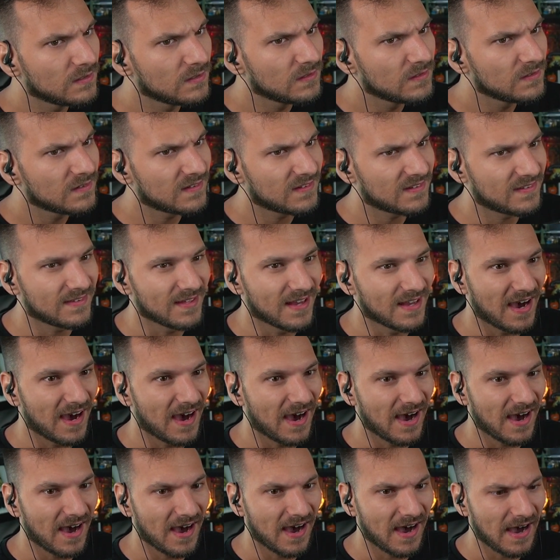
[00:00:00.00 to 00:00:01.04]

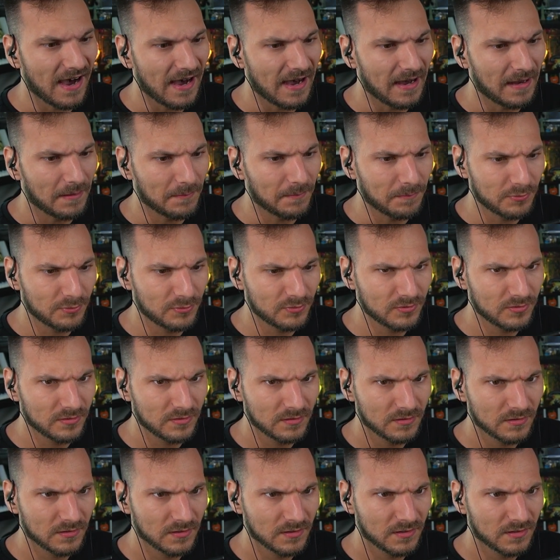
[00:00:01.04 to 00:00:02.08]
Stop.
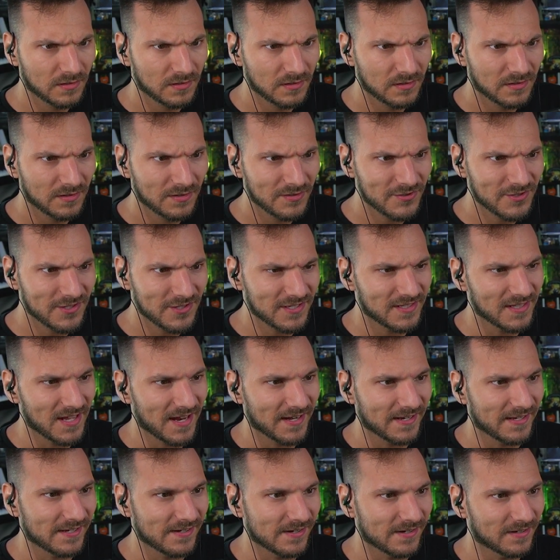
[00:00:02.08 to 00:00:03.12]
She's
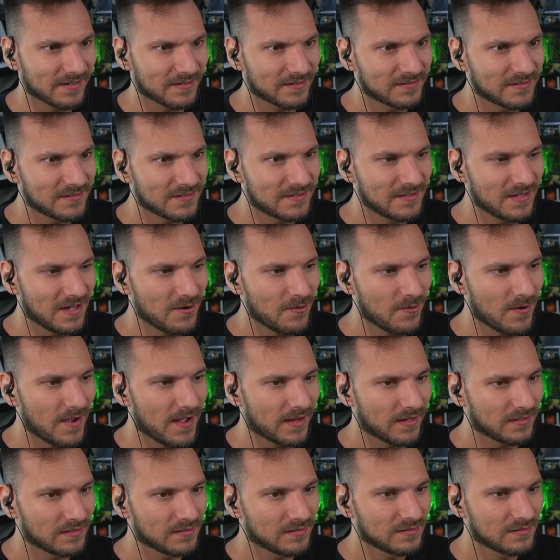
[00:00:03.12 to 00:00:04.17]
not here. There's no
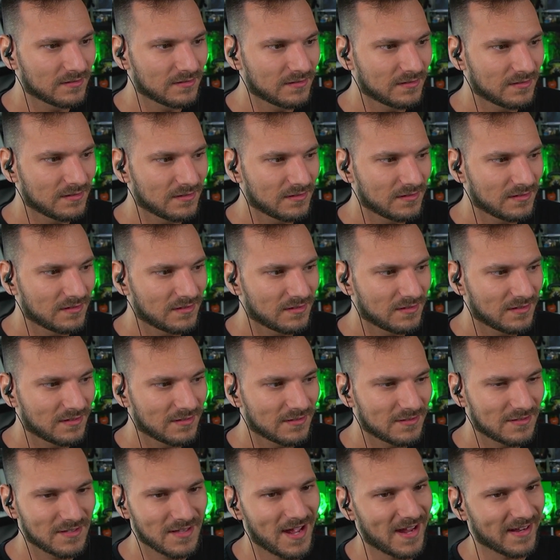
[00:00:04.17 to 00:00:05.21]
way.
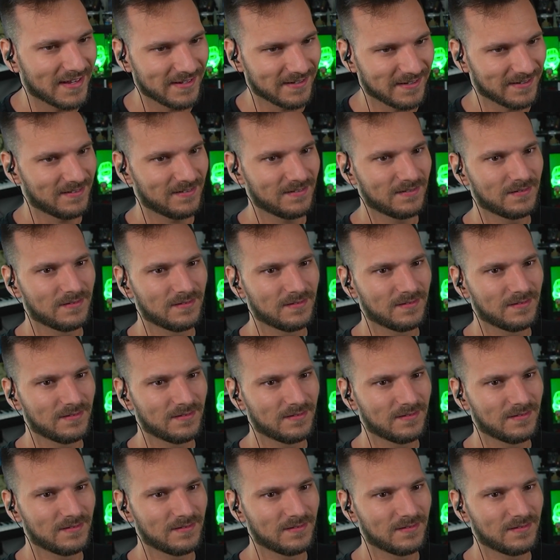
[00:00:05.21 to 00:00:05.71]
She's not here.